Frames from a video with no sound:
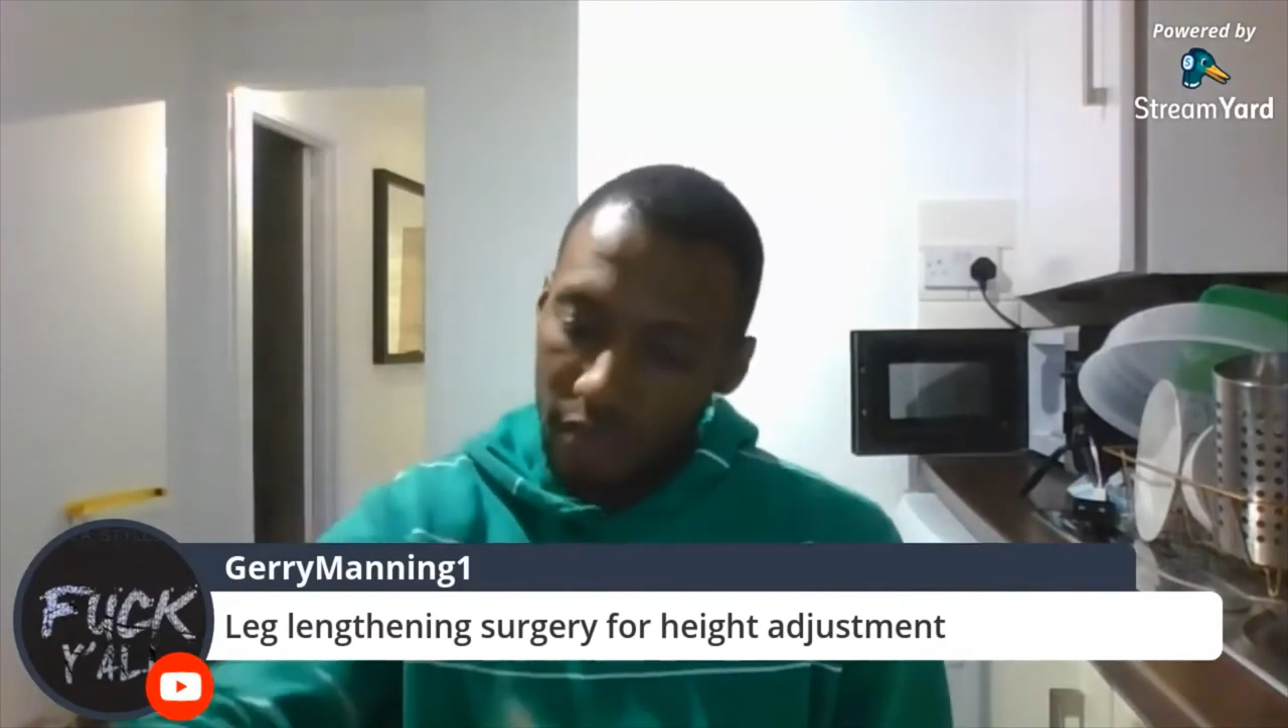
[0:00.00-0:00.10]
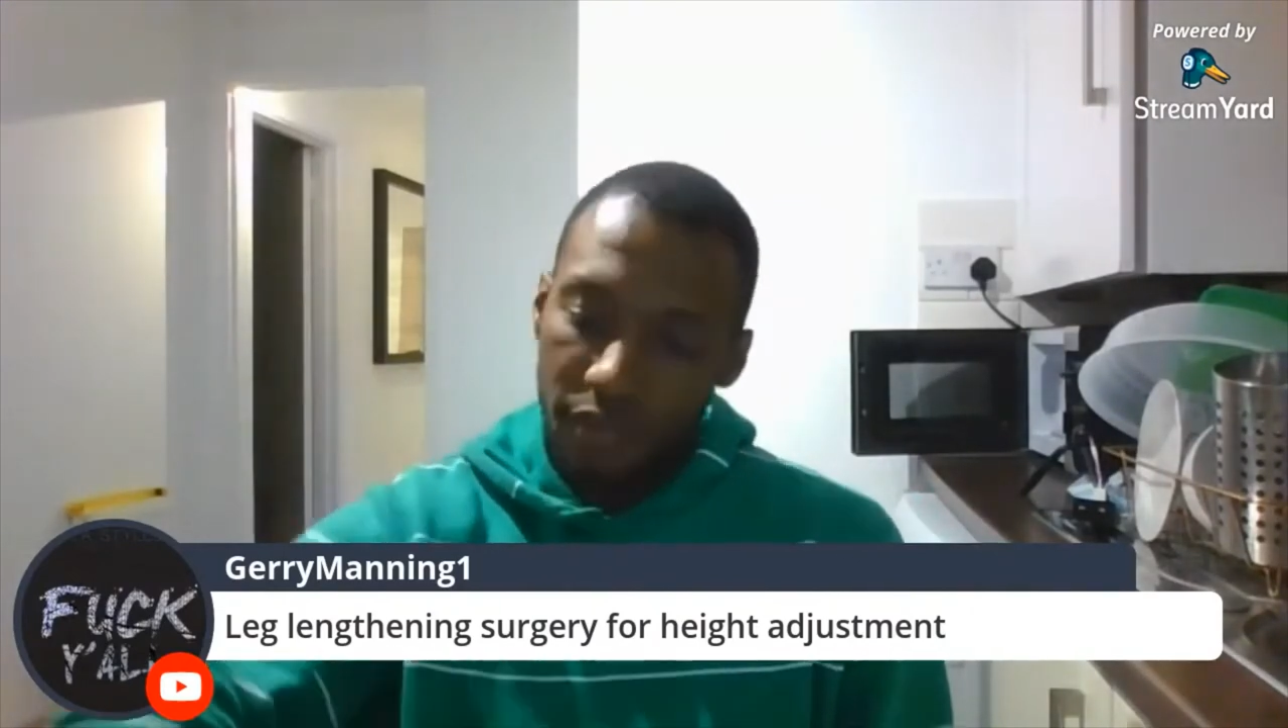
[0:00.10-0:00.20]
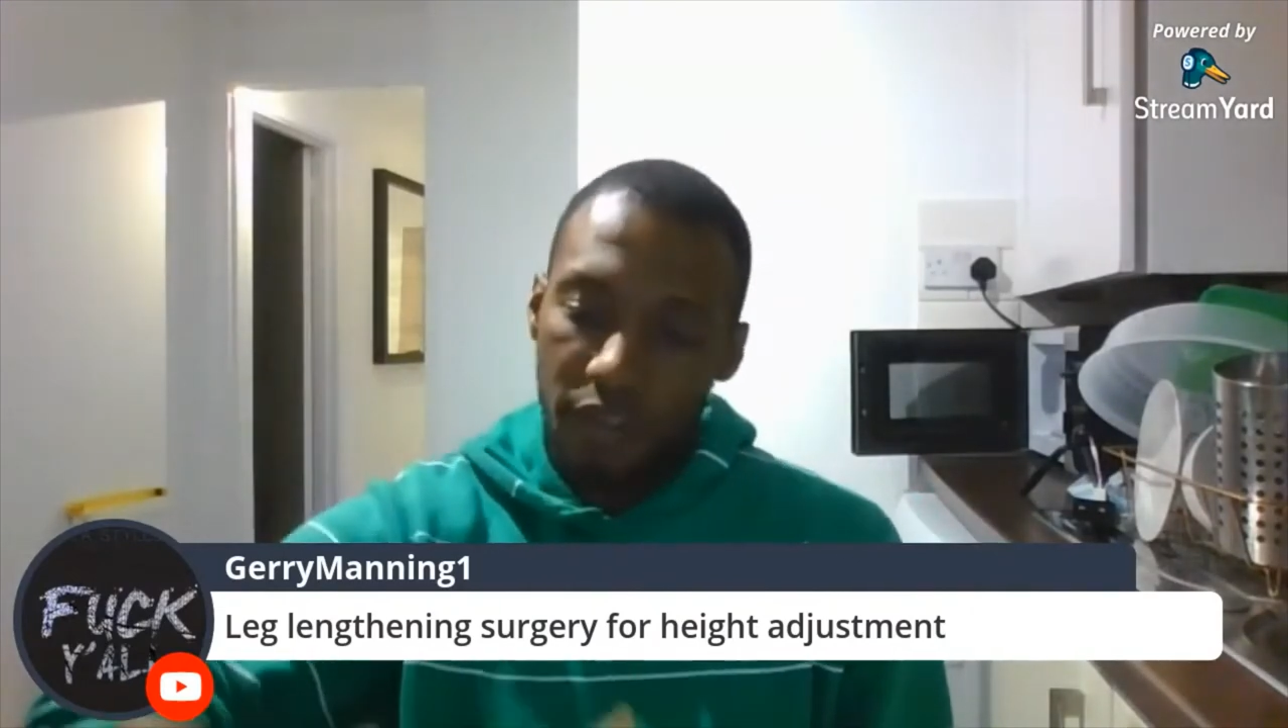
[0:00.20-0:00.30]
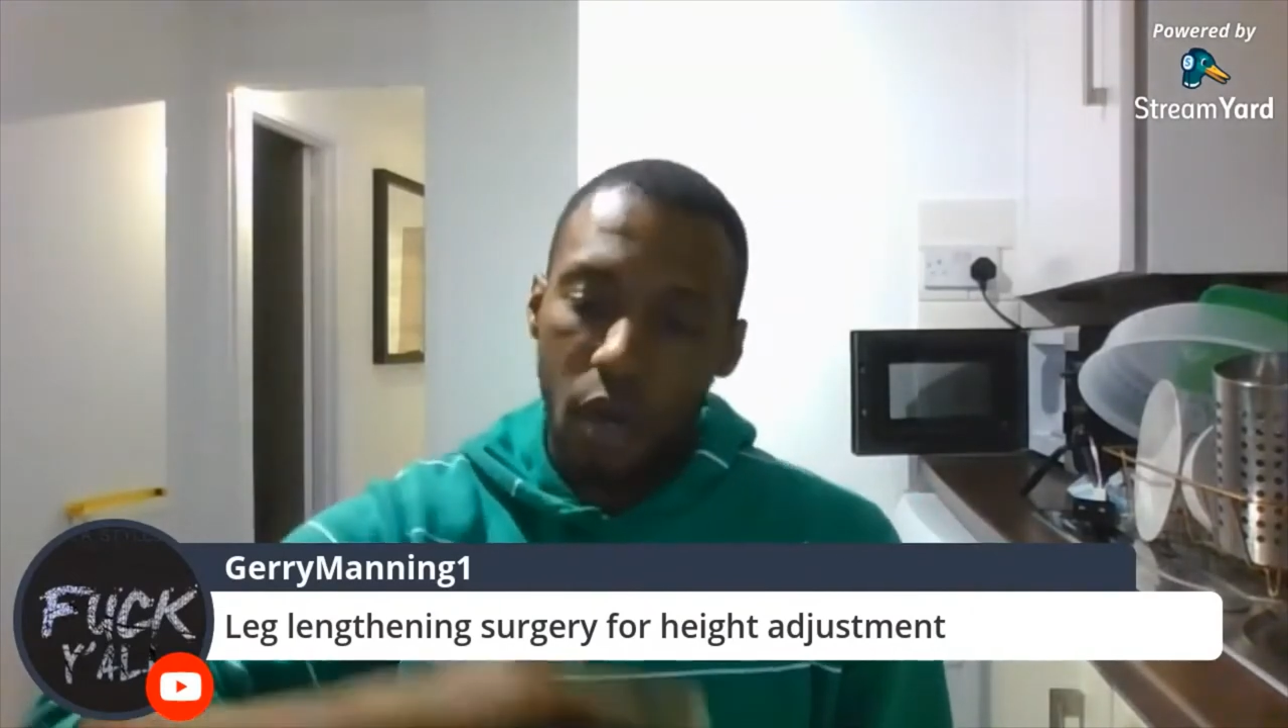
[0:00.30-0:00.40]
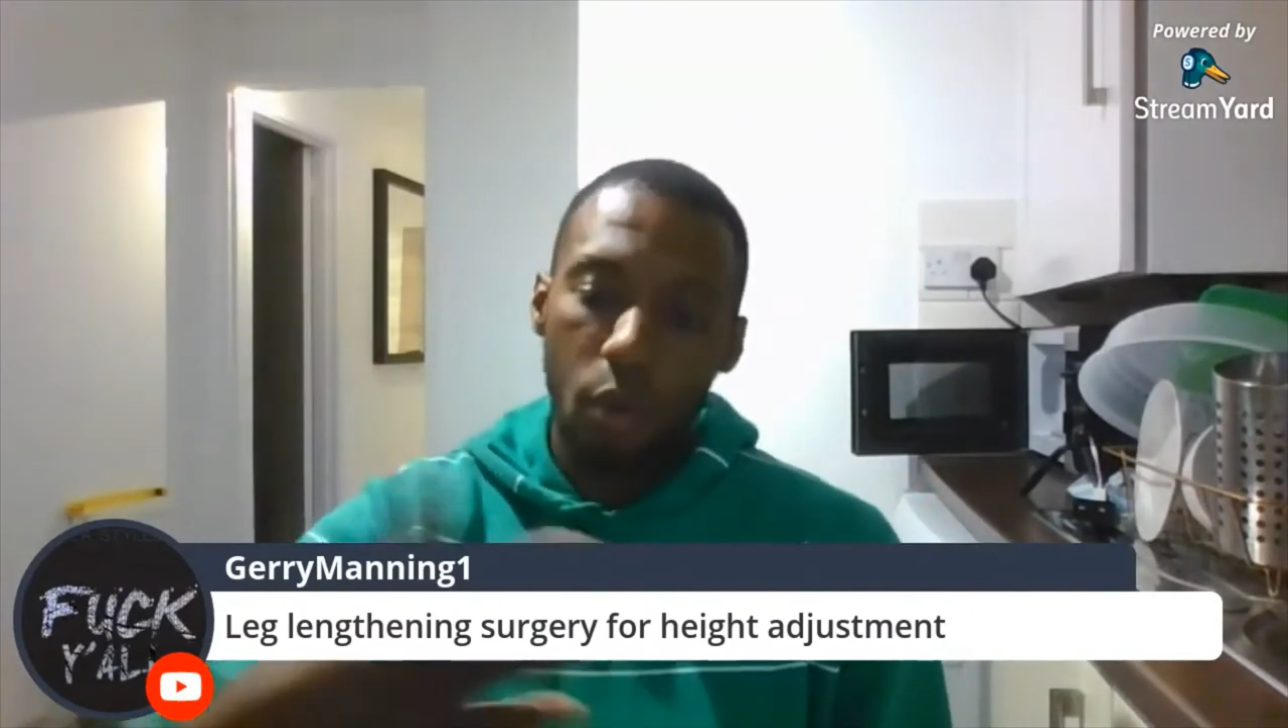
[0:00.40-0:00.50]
everything